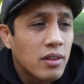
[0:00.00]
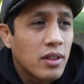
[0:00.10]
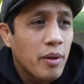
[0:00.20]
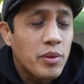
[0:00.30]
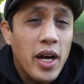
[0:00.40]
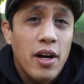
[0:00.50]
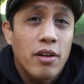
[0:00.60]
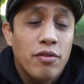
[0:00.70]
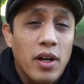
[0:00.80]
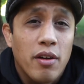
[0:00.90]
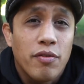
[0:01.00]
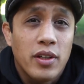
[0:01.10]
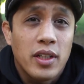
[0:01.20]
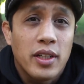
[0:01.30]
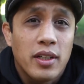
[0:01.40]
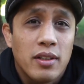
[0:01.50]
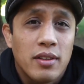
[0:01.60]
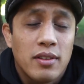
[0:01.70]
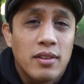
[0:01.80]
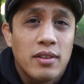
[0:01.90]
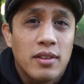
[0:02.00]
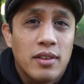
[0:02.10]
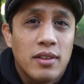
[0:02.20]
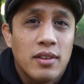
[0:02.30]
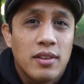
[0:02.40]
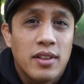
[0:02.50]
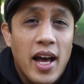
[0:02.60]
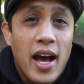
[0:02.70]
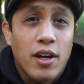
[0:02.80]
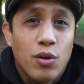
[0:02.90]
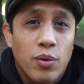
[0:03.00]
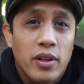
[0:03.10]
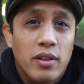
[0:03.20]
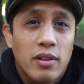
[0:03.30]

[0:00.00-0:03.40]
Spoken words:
I'm tired of not feeling adequate.